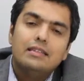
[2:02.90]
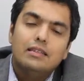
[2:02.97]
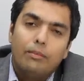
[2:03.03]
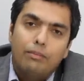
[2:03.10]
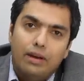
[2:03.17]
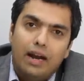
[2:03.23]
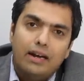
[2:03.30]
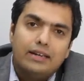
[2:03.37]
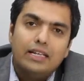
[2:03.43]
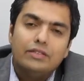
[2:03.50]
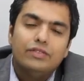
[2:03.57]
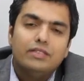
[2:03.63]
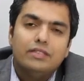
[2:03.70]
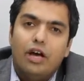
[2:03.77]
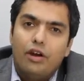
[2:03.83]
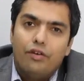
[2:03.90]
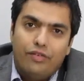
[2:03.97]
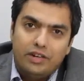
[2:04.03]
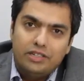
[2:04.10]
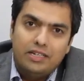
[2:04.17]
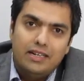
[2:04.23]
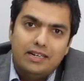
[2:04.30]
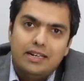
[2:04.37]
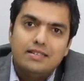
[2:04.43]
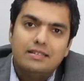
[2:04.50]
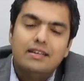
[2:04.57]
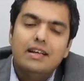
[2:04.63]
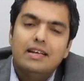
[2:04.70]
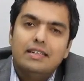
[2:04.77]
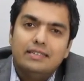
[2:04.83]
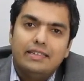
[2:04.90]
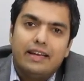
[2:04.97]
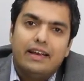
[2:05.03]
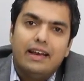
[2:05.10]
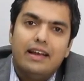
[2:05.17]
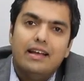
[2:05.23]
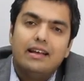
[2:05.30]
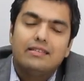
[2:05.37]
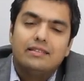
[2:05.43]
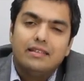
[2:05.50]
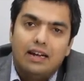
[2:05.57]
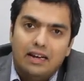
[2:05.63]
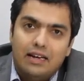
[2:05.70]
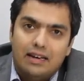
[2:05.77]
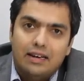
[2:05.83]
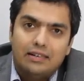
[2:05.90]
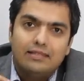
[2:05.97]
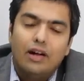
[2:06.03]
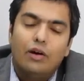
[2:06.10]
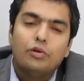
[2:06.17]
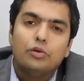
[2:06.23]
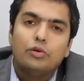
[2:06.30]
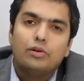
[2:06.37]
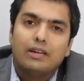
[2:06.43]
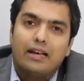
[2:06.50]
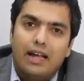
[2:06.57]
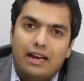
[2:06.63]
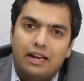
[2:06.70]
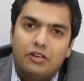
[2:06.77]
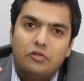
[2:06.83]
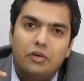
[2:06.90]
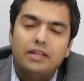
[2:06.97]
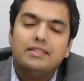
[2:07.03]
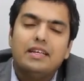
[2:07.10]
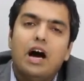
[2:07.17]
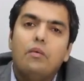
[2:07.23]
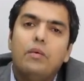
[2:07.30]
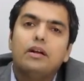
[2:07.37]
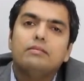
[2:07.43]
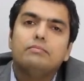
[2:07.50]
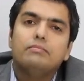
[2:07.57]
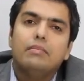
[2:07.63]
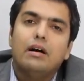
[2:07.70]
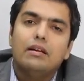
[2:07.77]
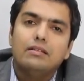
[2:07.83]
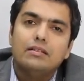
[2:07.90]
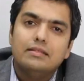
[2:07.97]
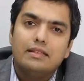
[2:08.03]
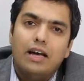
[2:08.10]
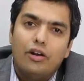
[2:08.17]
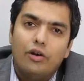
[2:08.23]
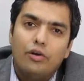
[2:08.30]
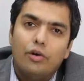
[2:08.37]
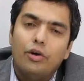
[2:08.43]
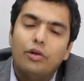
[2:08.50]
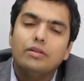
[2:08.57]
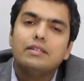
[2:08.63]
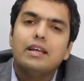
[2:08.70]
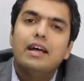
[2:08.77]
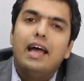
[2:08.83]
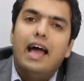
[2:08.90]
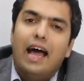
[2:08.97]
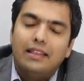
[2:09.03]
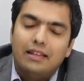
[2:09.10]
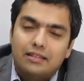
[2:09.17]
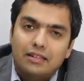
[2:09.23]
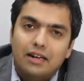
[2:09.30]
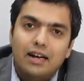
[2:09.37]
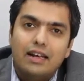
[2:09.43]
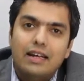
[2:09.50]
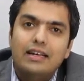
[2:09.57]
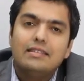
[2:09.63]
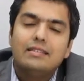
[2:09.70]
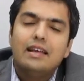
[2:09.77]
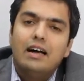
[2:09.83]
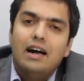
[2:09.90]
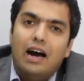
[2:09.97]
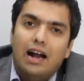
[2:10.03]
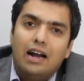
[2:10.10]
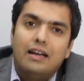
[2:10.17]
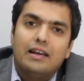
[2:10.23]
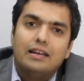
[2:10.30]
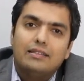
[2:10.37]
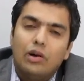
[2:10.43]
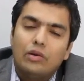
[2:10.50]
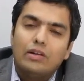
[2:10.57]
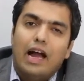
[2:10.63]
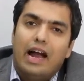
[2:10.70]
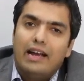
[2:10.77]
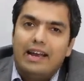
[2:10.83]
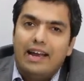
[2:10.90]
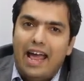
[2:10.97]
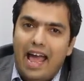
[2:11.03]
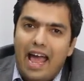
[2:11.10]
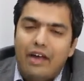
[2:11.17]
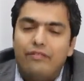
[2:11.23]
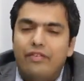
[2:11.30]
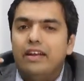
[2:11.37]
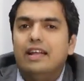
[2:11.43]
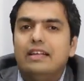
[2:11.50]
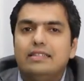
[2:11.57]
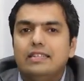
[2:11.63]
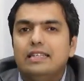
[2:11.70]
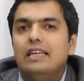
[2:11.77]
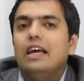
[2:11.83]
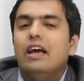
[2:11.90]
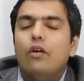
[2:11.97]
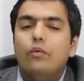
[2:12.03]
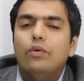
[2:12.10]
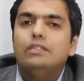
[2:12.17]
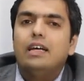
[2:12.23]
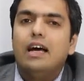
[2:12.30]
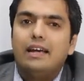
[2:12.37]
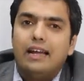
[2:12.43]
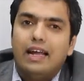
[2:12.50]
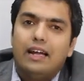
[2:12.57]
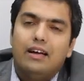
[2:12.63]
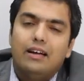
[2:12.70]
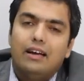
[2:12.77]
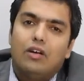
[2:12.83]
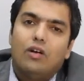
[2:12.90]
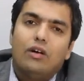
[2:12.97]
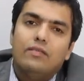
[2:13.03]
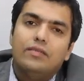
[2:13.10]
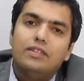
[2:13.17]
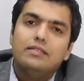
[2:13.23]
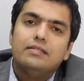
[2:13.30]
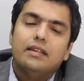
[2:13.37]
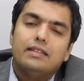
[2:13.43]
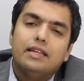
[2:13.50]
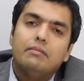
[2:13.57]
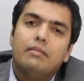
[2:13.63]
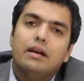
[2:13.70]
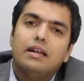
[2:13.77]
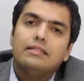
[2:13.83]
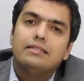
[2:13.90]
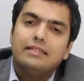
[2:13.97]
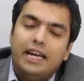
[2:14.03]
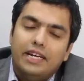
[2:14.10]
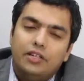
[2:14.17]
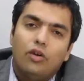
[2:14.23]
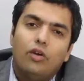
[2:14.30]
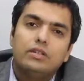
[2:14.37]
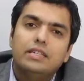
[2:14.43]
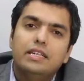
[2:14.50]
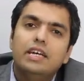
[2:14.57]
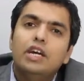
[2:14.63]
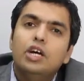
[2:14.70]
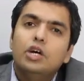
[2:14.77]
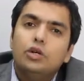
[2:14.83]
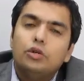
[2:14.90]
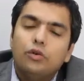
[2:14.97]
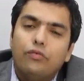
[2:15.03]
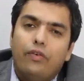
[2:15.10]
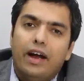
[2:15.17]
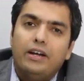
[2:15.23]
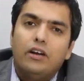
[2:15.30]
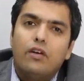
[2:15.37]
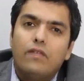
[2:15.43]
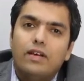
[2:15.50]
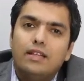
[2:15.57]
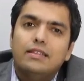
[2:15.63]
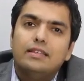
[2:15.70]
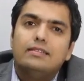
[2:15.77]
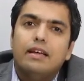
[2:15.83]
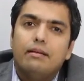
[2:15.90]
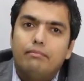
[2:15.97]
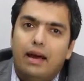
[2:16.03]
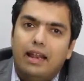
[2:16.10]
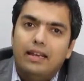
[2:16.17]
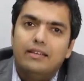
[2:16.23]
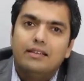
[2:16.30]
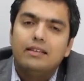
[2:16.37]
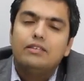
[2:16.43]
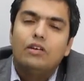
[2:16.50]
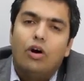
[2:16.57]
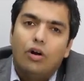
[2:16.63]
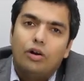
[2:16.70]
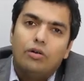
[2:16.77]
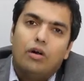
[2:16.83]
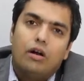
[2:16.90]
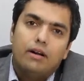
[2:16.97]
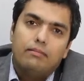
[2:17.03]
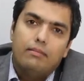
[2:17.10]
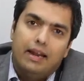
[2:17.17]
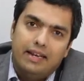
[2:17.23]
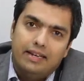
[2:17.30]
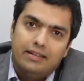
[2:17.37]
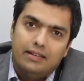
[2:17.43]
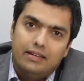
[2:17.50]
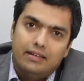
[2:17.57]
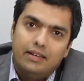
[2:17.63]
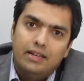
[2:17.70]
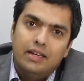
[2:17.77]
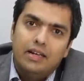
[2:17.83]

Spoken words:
the blood test, which is thyroid function test. Second is ultrasound to characterize how are these thyroid nodules, and the third is ultrasound guided FNAC, which are record, which is nothing but a cytology to find out whether these are malignant or not malignant